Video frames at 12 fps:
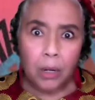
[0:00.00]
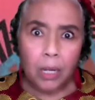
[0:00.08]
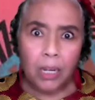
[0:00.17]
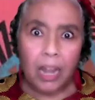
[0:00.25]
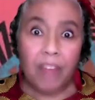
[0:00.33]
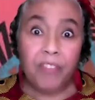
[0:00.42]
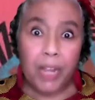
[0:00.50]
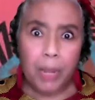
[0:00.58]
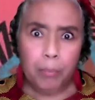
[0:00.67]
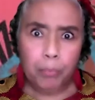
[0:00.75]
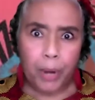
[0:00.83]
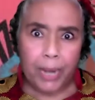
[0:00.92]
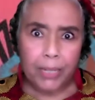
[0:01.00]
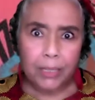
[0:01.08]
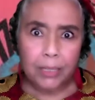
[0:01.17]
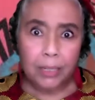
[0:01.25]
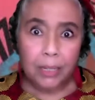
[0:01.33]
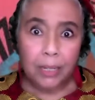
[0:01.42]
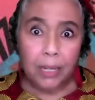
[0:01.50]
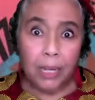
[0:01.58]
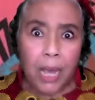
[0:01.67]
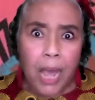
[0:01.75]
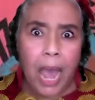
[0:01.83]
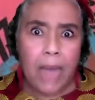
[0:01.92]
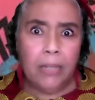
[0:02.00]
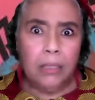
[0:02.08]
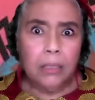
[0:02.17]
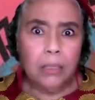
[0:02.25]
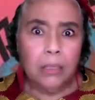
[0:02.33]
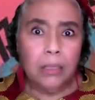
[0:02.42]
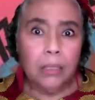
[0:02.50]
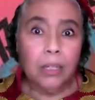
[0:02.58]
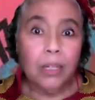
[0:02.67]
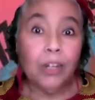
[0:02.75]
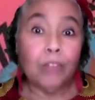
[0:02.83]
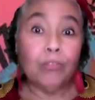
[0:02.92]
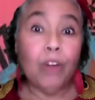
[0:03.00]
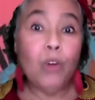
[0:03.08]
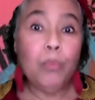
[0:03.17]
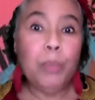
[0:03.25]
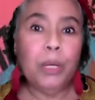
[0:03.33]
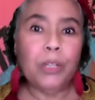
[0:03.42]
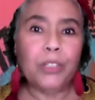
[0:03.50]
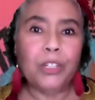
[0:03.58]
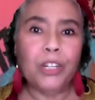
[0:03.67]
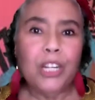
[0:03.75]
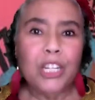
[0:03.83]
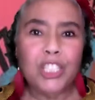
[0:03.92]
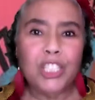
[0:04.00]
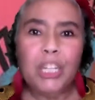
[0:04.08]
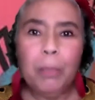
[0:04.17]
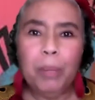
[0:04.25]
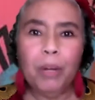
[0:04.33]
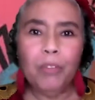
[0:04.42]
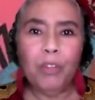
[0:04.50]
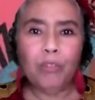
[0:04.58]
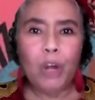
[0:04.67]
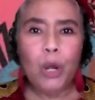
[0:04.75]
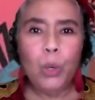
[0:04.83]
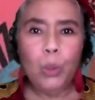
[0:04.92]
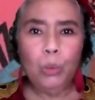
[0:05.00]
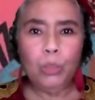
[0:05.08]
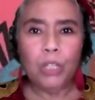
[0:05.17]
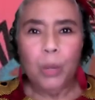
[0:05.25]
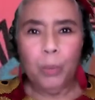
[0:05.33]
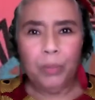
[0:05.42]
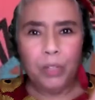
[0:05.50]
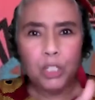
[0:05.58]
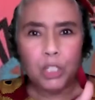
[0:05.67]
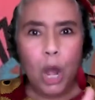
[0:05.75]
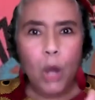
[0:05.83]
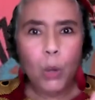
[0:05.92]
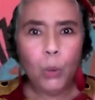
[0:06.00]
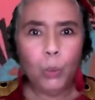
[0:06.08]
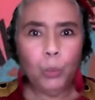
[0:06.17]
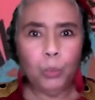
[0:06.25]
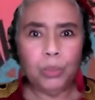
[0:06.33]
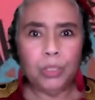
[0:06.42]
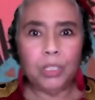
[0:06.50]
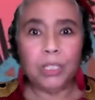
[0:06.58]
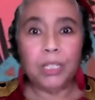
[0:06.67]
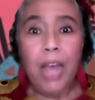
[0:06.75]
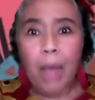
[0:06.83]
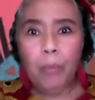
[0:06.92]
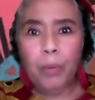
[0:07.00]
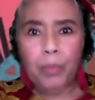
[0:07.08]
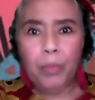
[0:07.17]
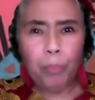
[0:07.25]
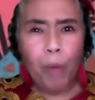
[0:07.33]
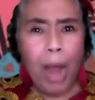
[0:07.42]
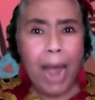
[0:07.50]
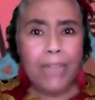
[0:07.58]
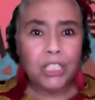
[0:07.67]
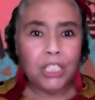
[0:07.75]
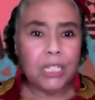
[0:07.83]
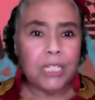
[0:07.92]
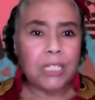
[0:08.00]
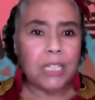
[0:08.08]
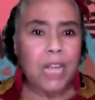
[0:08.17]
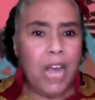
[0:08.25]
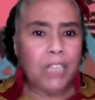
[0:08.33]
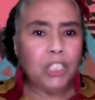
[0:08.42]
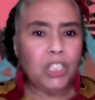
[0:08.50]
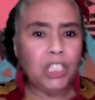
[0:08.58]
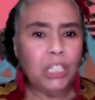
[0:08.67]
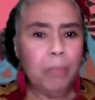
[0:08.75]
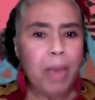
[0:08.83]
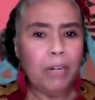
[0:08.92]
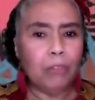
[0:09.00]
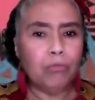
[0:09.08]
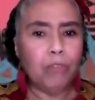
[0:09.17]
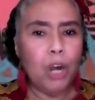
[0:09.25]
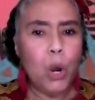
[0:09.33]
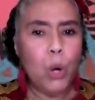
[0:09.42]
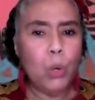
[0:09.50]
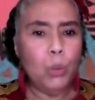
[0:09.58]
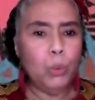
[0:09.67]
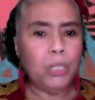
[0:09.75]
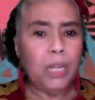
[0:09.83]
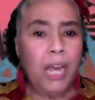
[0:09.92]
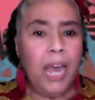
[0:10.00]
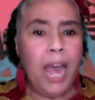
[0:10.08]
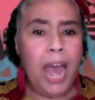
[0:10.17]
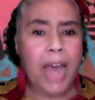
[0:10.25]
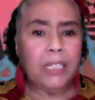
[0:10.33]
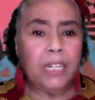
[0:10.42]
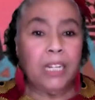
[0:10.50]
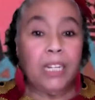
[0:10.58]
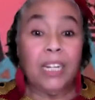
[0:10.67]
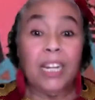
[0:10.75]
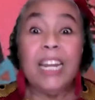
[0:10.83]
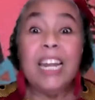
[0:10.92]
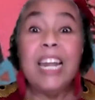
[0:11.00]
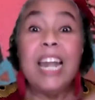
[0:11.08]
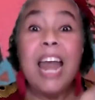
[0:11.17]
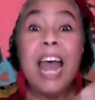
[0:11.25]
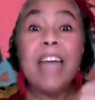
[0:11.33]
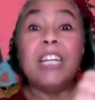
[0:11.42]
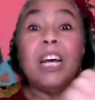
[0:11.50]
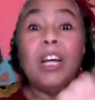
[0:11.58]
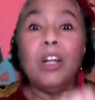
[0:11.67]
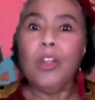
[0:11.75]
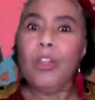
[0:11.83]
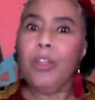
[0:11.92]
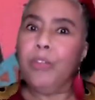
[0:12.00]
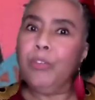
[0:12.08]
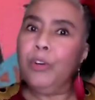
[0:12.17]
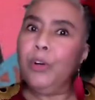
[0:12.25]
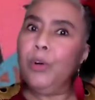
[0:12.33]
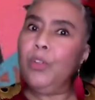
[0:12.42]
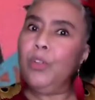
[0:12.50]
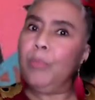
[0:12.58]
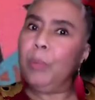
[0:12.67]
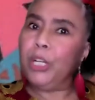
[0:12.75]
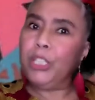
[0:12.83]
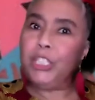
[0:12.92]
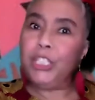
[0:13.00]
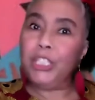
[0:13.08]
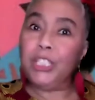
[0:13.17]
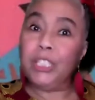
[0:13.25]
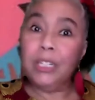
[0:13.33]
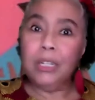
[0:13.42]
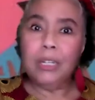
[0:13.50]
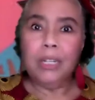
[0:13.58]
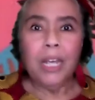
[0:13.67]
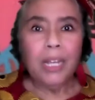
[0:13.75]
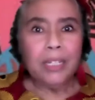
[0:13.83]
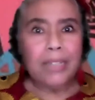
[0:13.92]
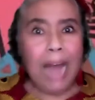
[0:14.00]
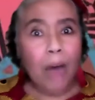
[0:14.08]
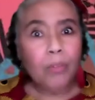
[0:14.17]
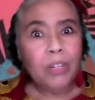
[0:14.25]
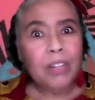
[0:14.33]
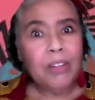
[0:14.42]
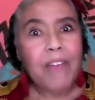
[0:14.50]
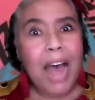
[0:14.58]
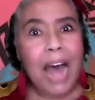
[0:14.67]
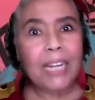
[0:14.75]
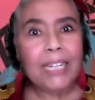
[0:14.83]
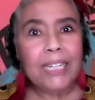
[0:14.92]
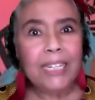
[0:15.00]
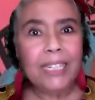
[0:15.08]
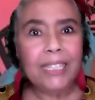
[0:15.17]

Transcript: left an imprint. And road builder, she built the road with the stones and with the branches, and she made a road and it led through the bush, down in the valley,